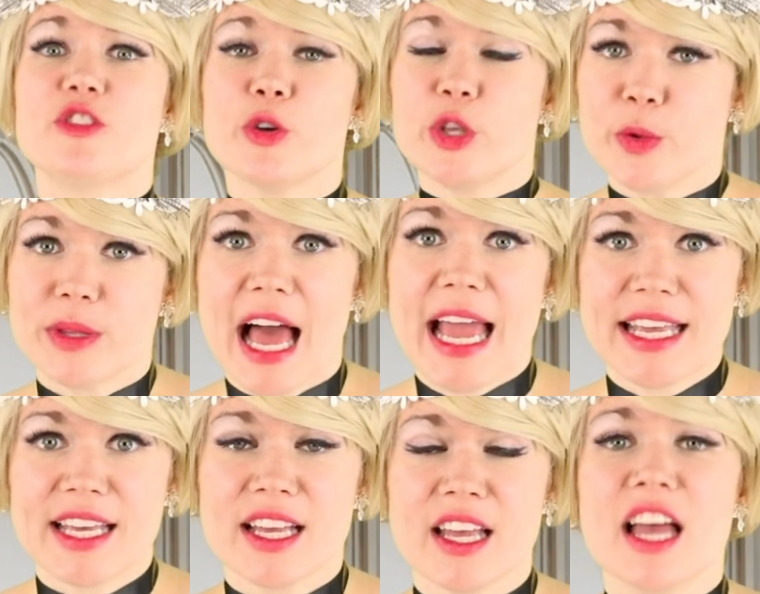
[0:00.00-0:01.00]
sure you
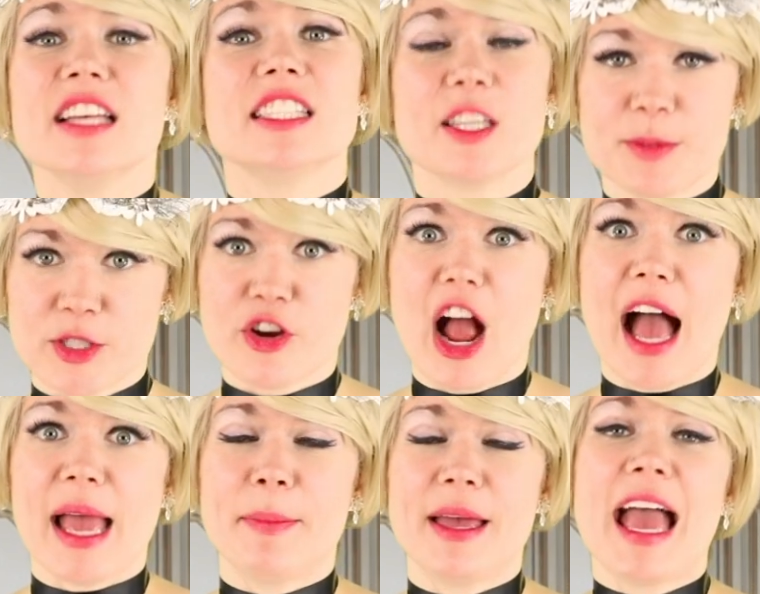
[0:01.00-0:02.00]
like,
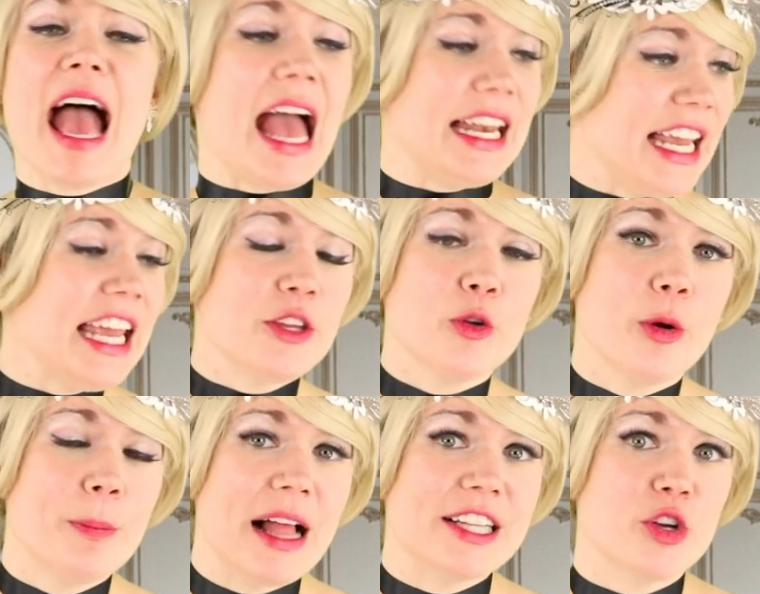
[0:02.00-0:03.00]
subscribe, and hit your
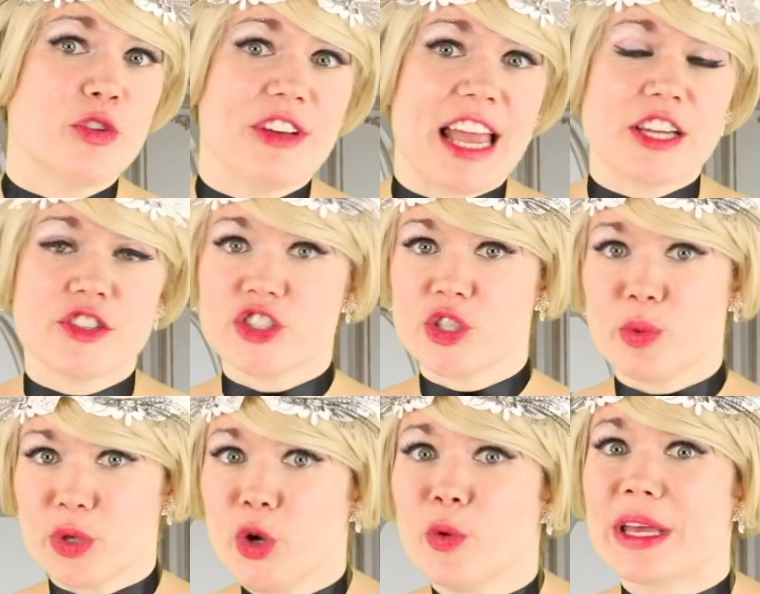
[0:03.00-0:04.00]
bell notification so
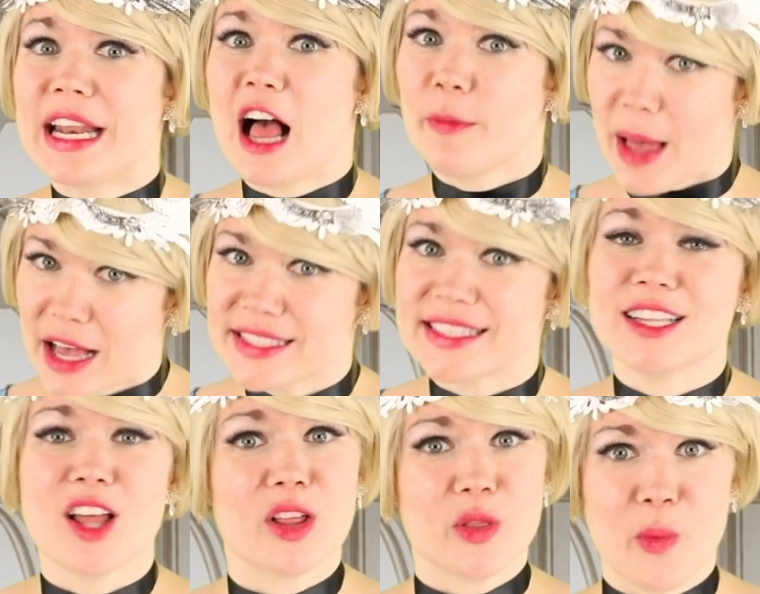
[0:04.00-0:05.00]
you can help us
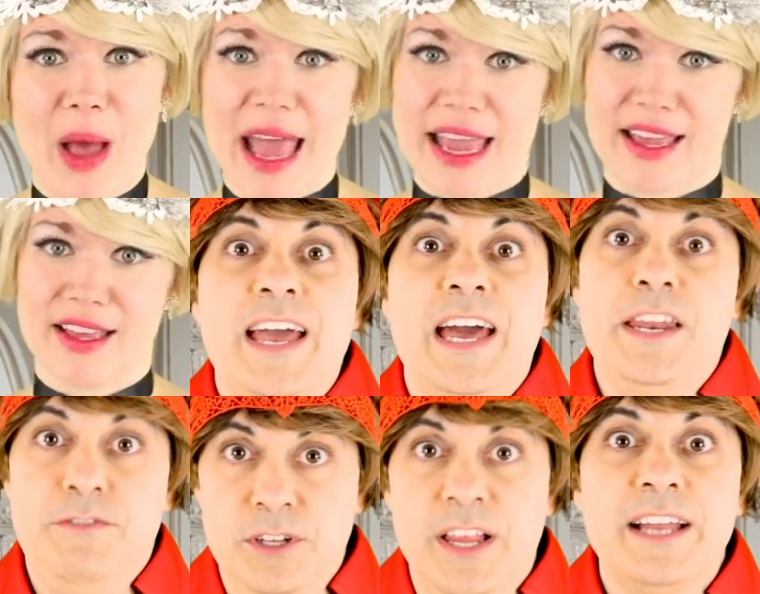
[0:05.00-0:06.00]
along the way. And
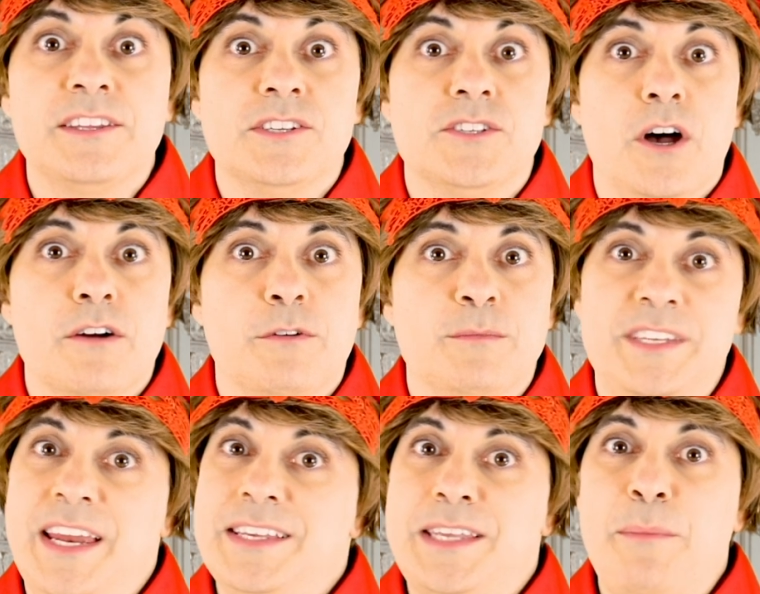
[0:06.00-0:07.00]
if you liked the song from
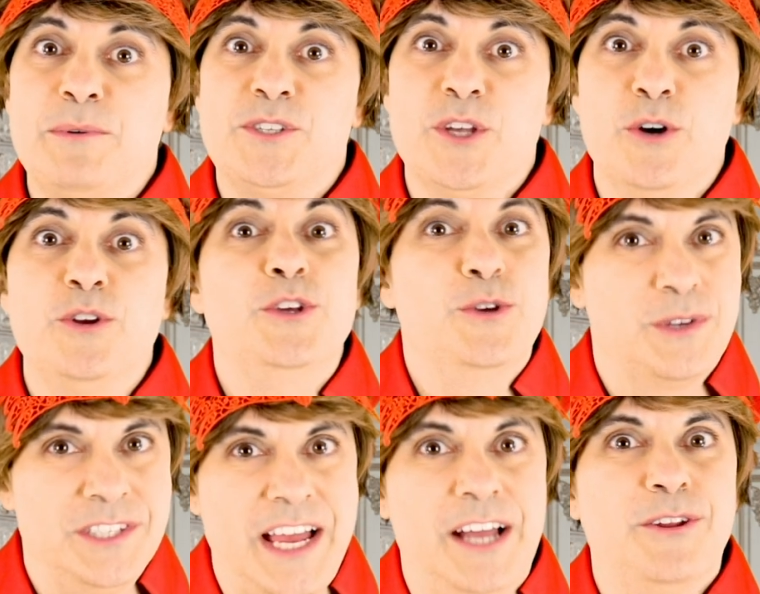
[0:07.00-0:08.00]
today's episode, you
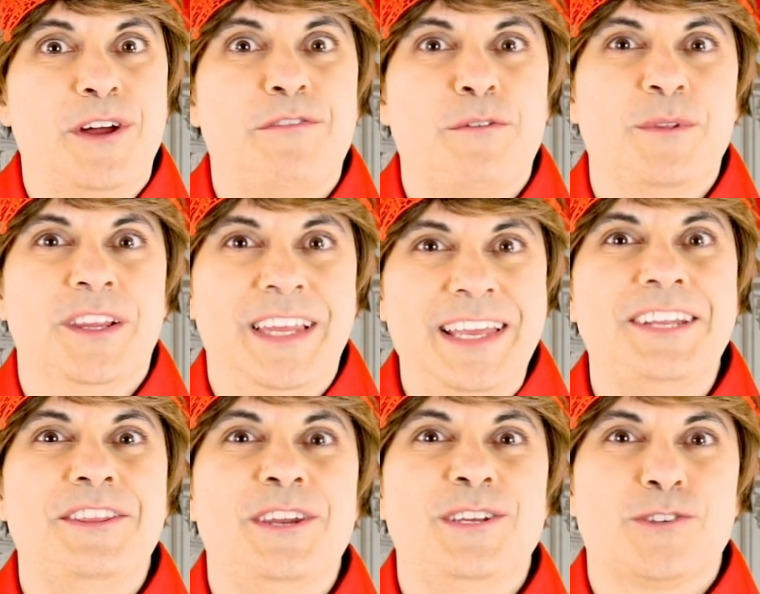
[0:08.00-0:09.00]
can download it from the link
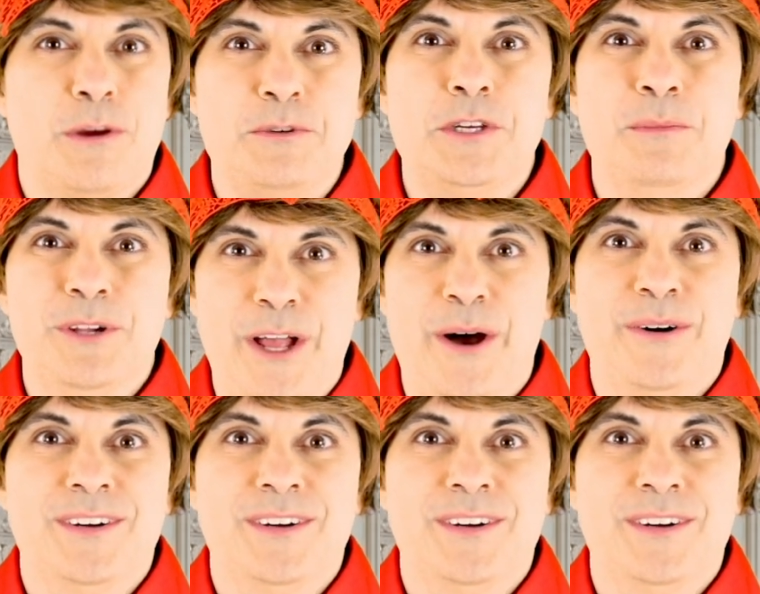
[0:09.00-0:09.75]
in the description below.